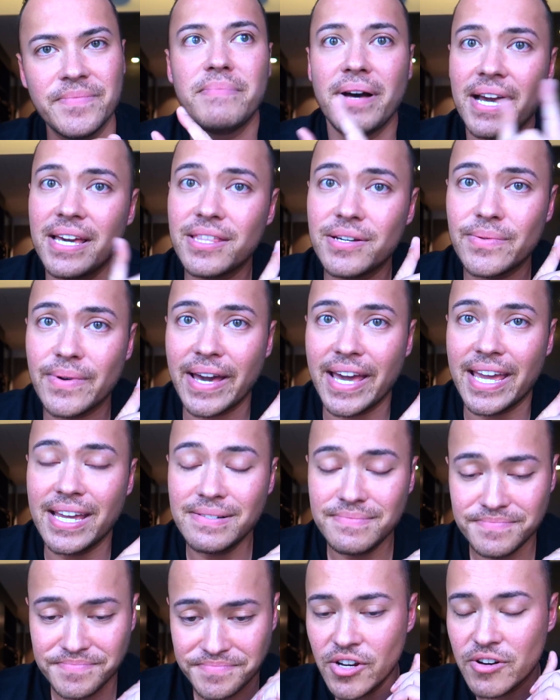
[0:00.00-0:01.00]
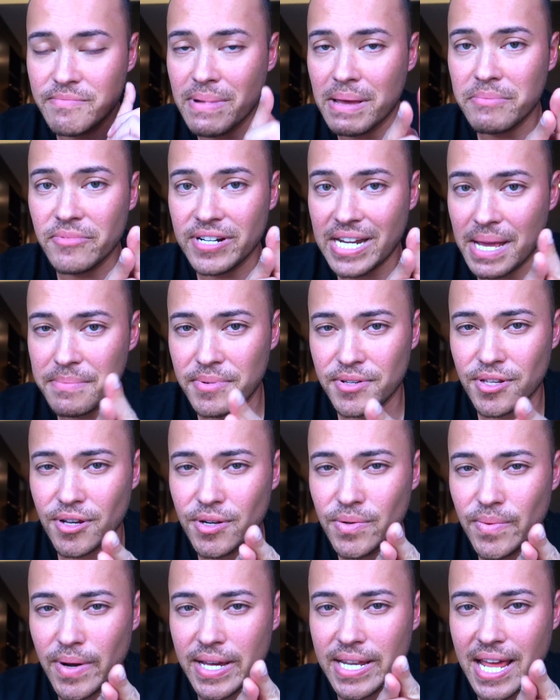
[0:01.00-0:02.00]
By the way, remember in
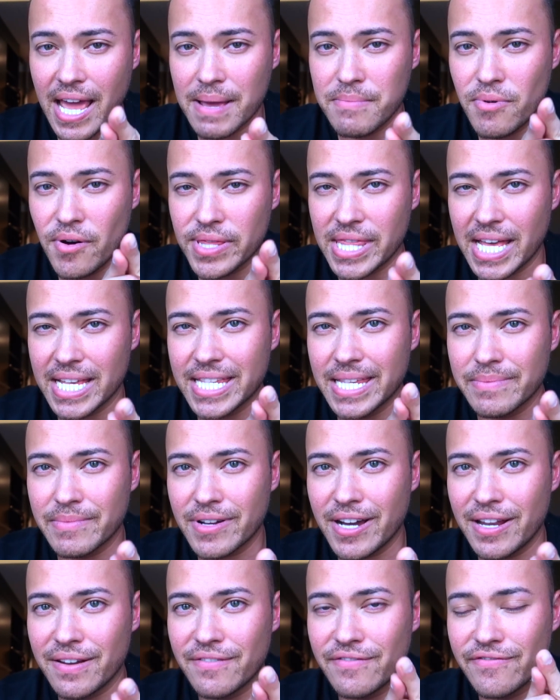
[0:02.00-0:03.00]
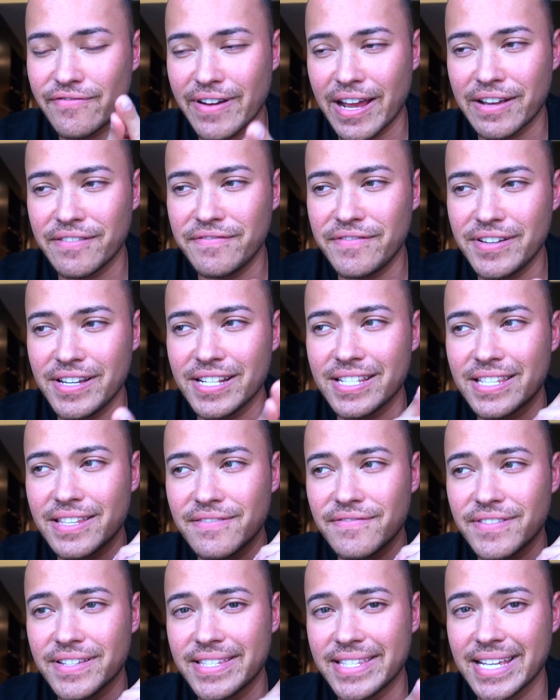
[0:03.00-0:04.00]
episode 1, I bought that SIM card in Frankfurt
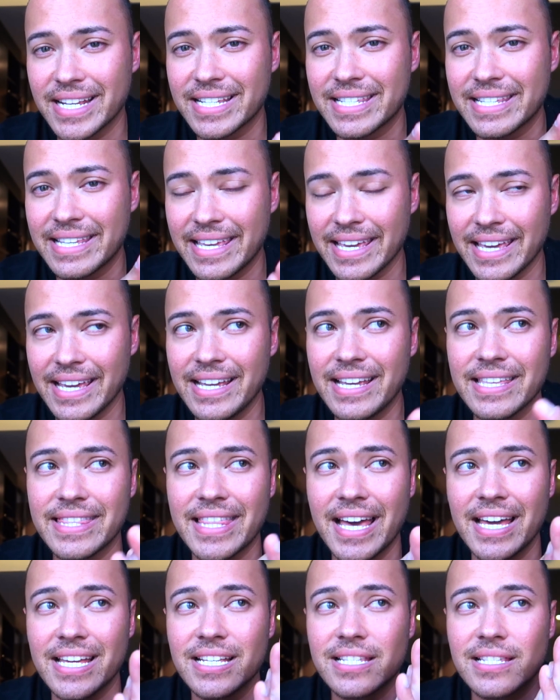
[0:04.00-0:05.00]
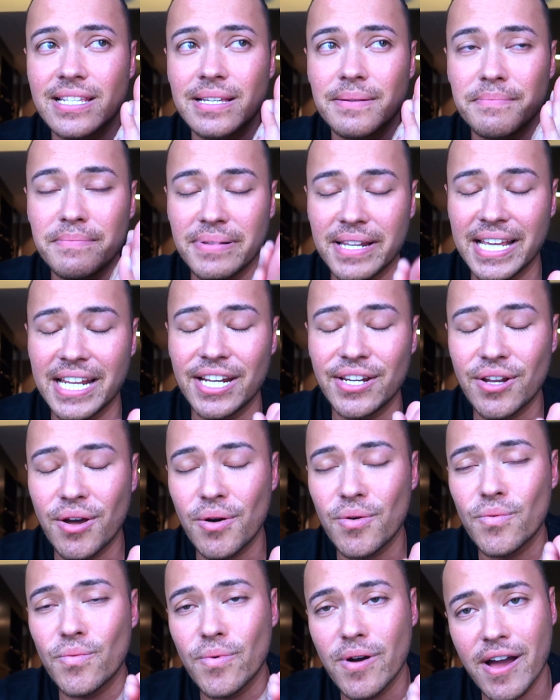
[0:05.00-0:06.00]
for 6 gig. That is completely
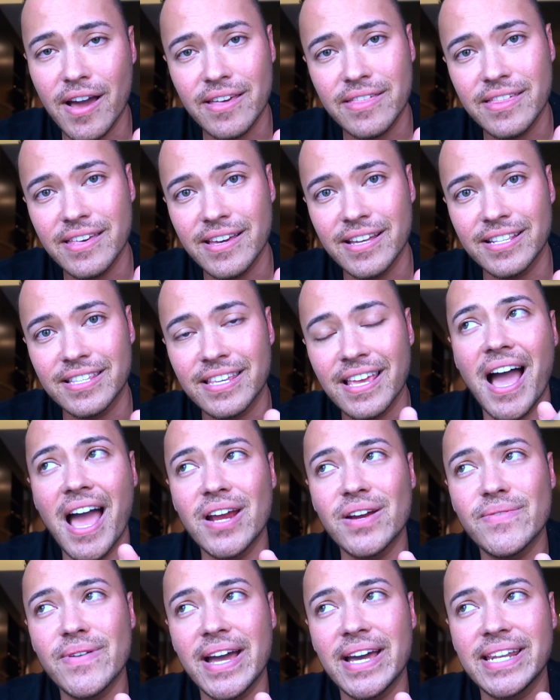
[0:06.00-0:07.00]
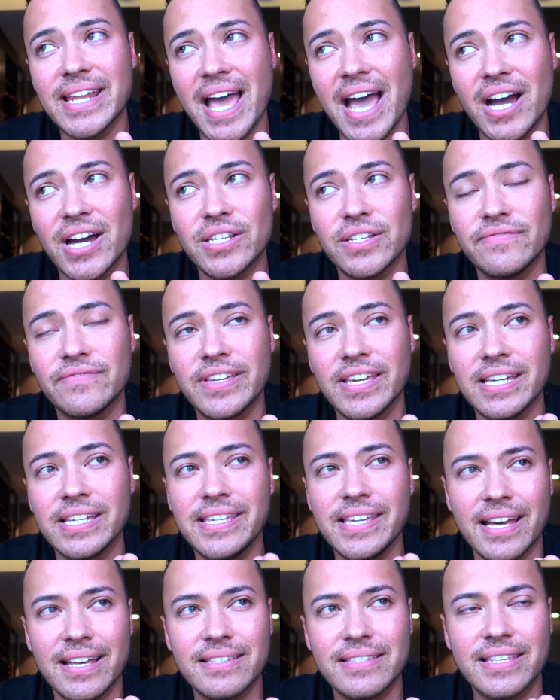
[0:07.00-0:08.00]
not worth it. I ran out of gig
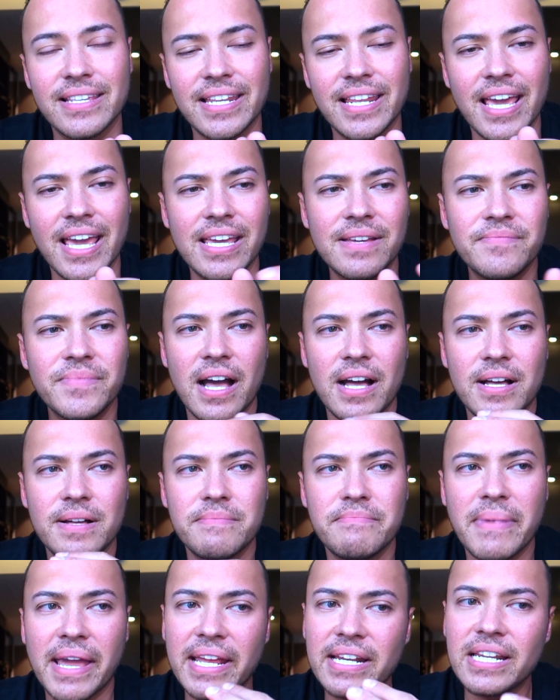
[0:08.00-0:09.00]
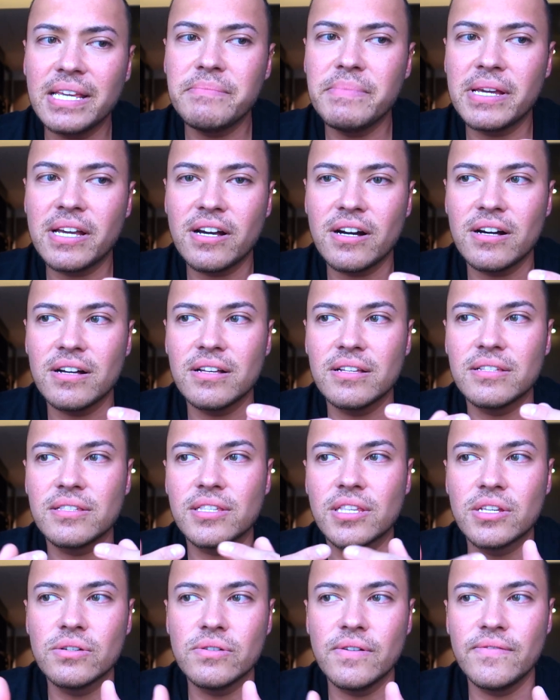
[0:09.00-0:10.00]
yesterday, mainly because
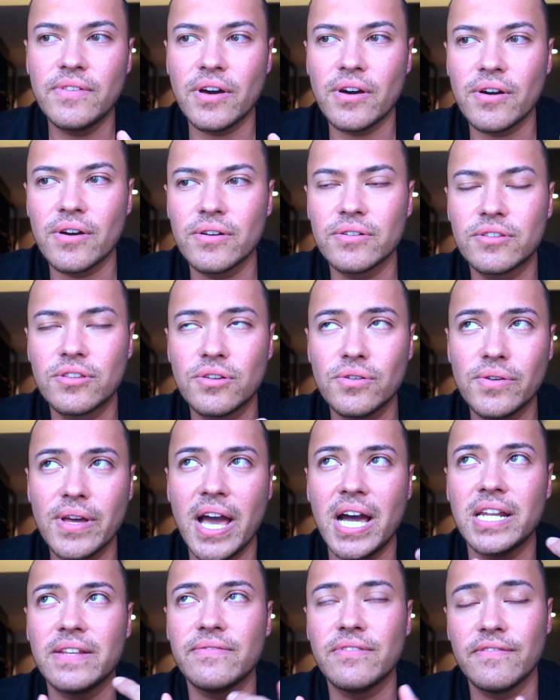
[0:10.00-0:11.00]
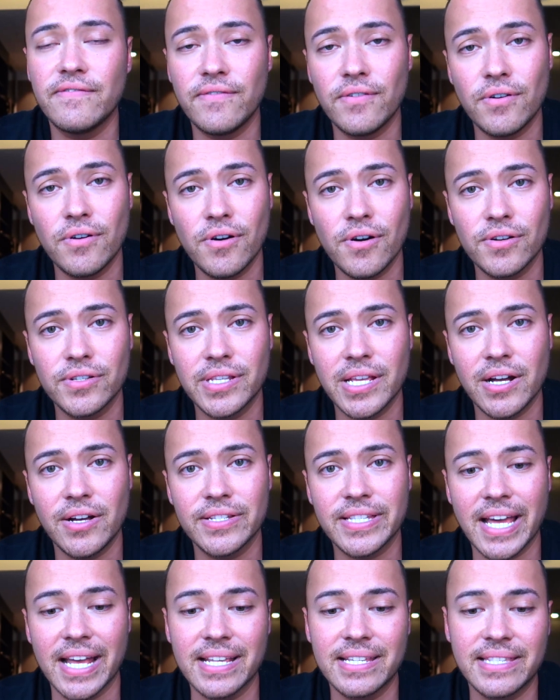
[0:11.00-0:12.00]
two out of the four
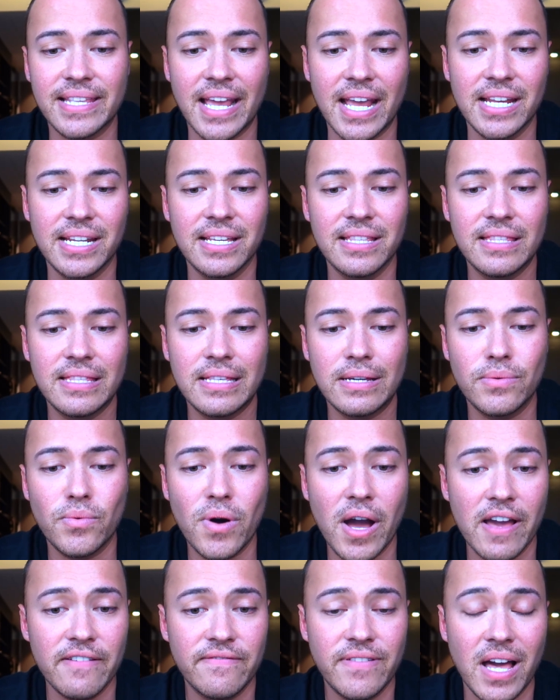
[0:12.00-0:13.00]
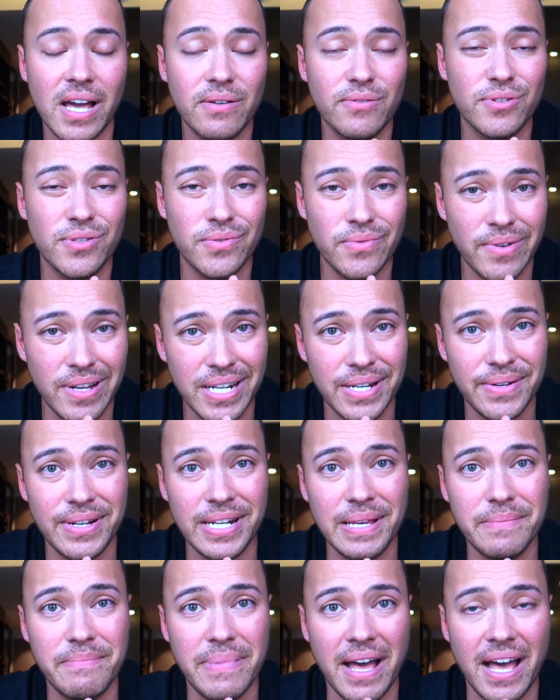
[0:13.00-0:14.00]
hotels I stayed in, the Wi-Fi was really,
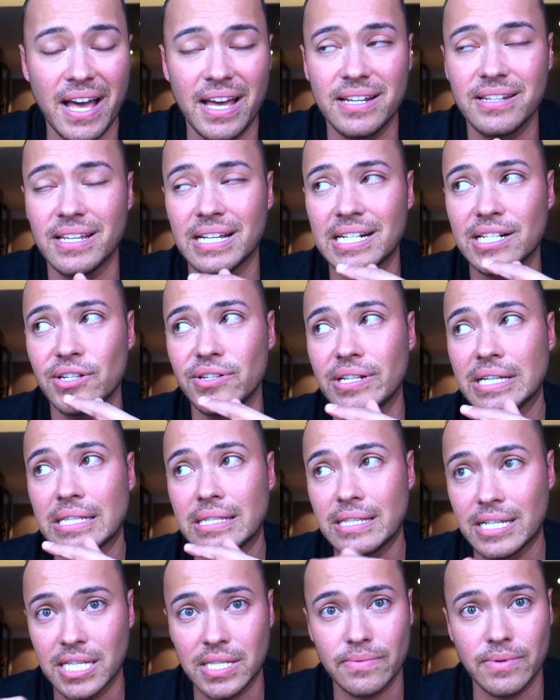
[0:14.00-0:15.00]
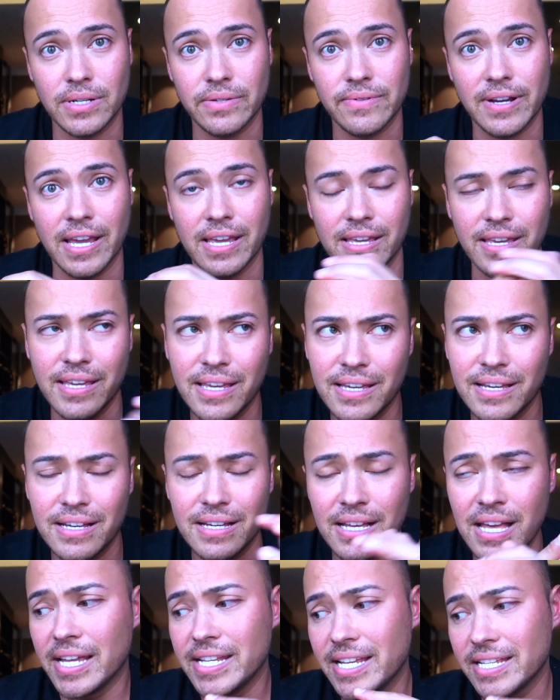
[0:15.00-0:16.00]
really bad, including this one right
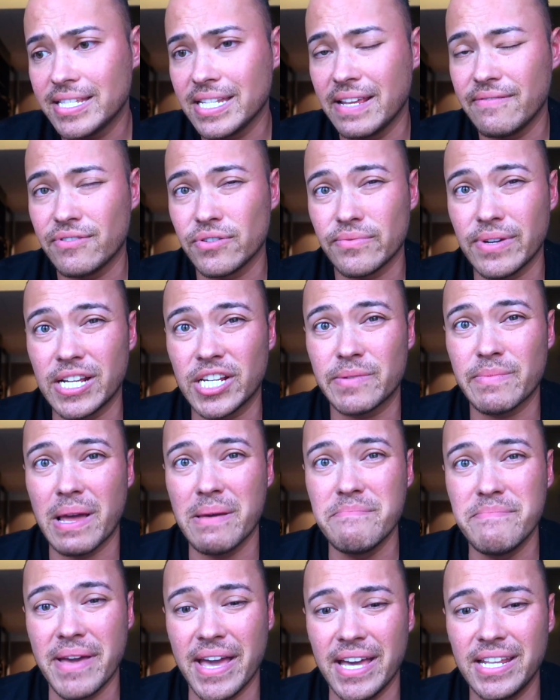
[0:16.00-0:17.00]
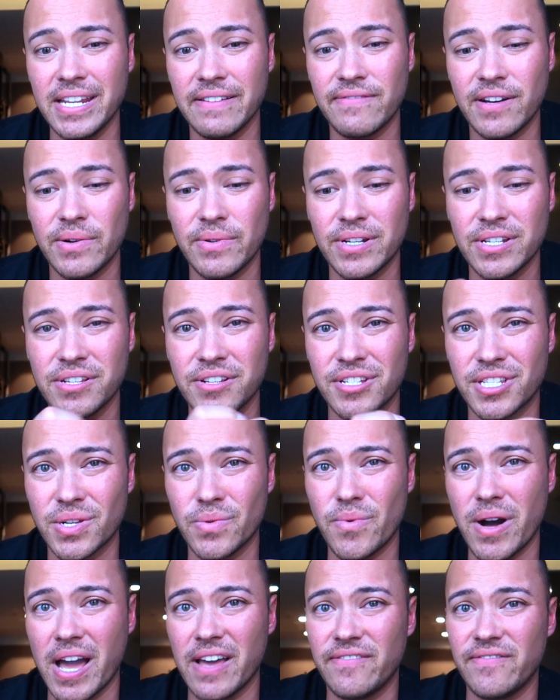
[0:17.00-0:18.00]
here. It doesn't even reach my bed. If I want to use the
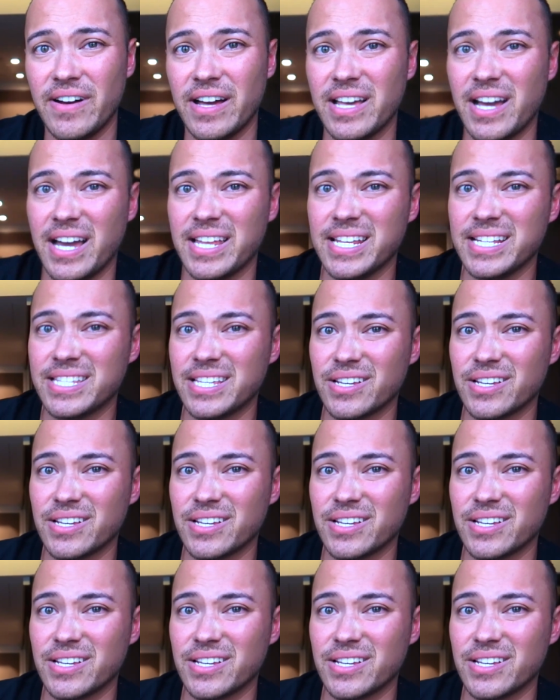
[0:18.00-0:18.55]
Wi-Fi, I need